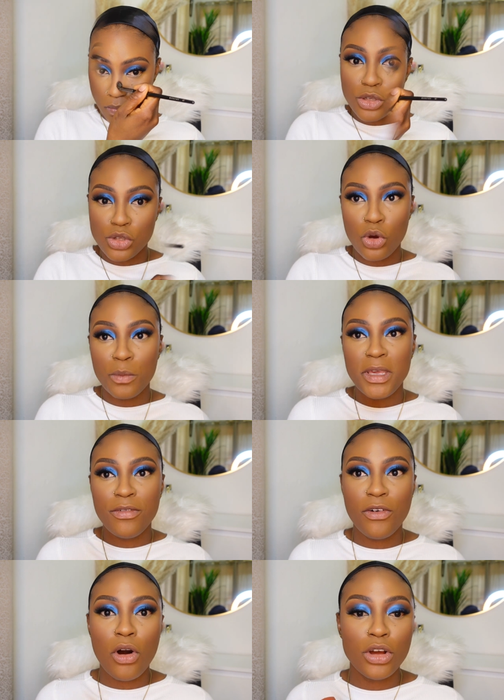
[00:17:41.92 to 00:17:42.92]
So
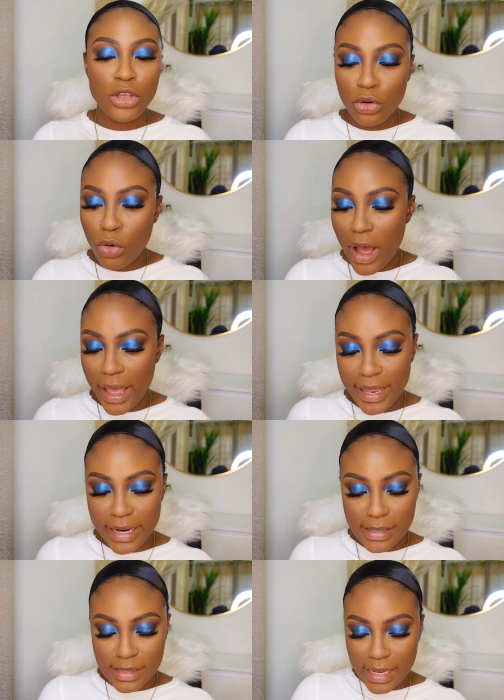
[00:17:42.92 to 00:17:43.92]
before you go ahead
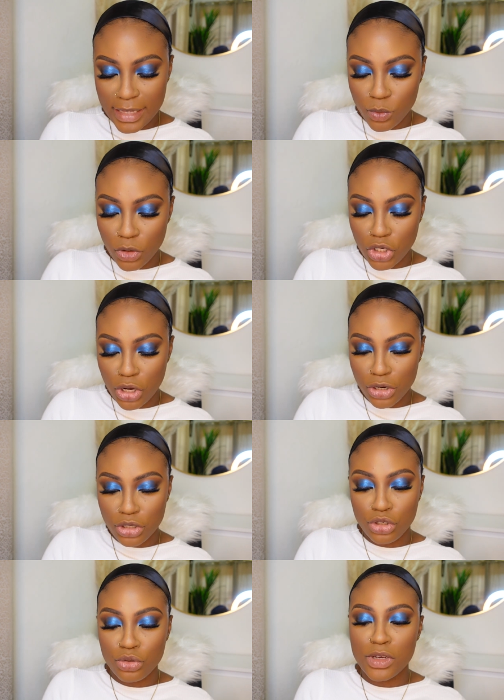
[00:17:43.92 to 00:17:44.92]
and set, what you're
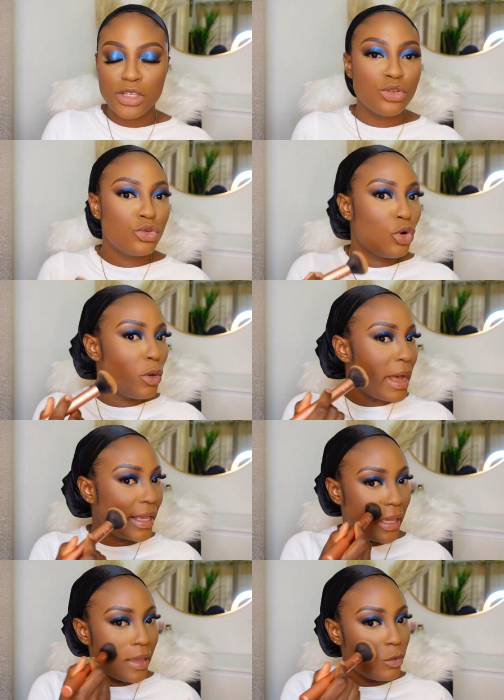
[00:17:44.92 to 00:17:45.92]
gonna do is to go
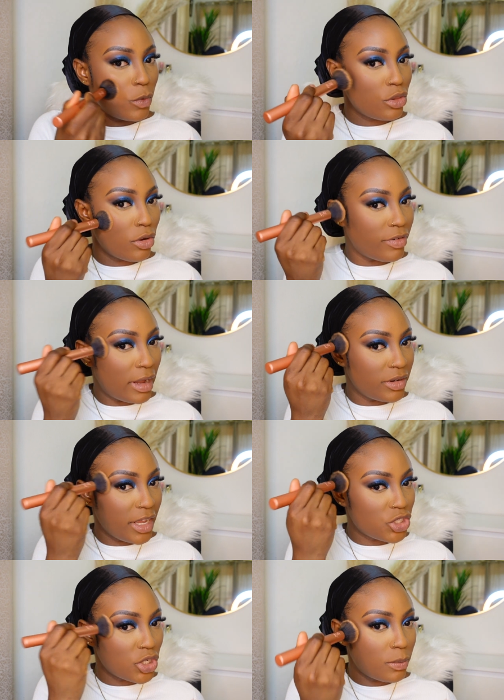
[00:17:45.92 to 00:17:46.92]
back in with your
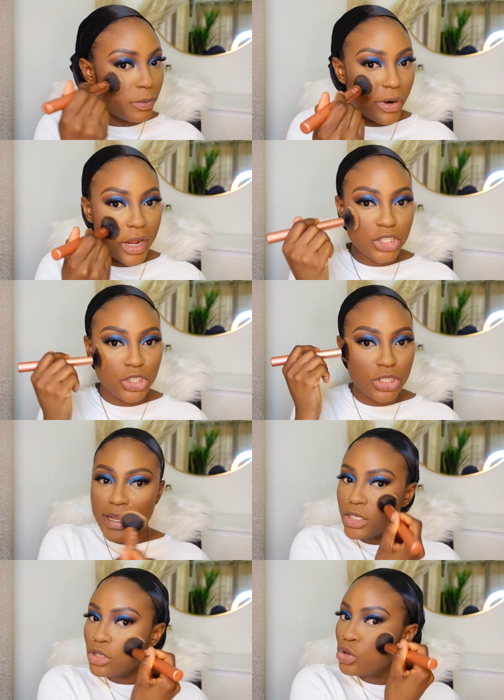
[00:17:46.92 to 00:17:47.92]
foundation brush
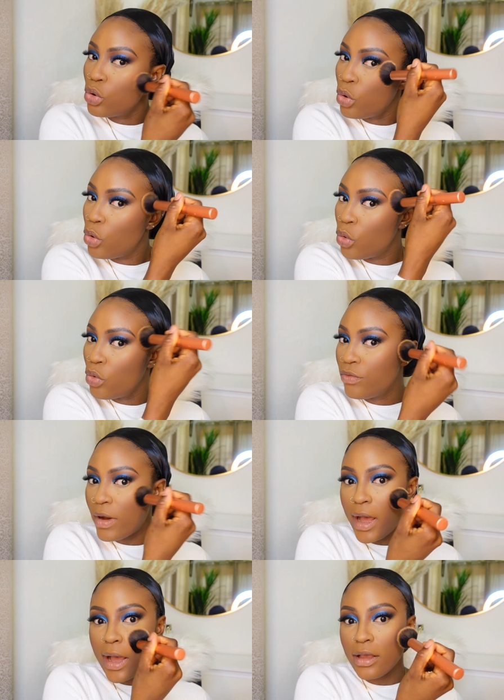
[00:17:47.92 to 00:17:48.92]
and just go
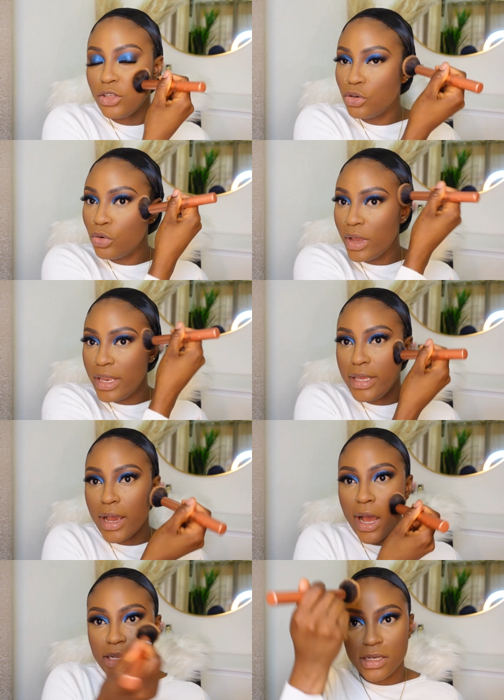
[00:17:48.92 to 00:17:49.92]
over, you know, any
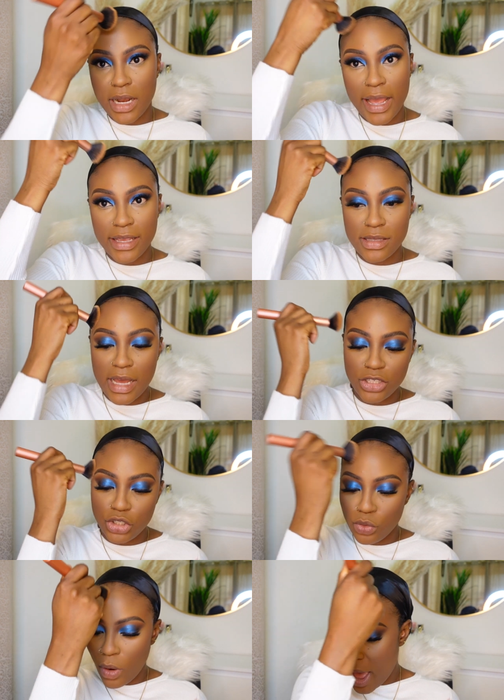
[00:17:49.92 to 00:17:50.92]
harsh lines
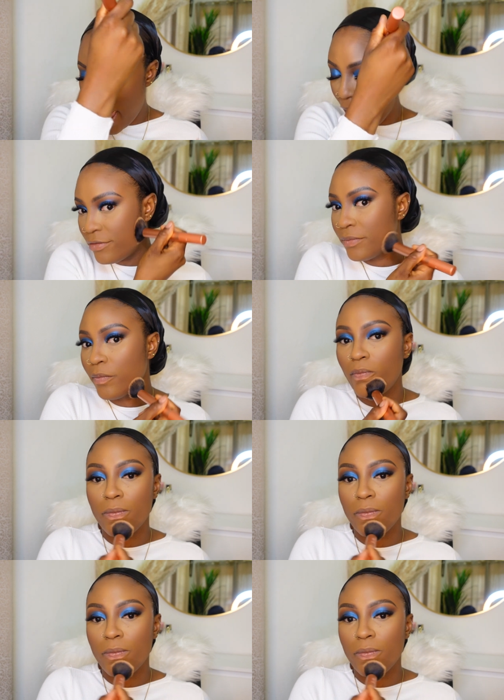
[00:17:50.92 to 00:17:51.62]
that you have.